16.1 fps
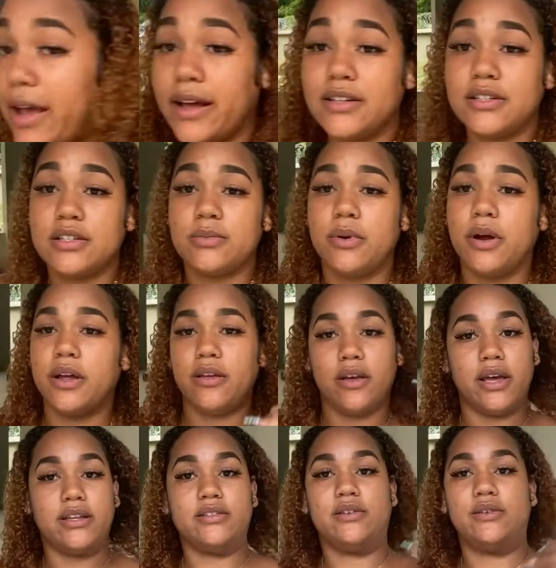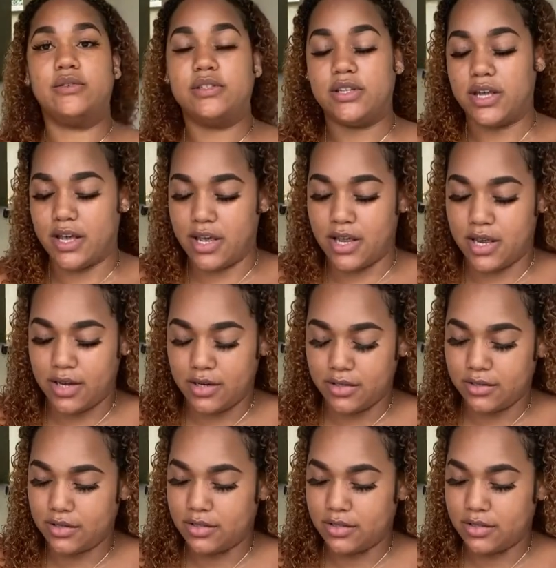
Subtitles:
I just brought you guys outside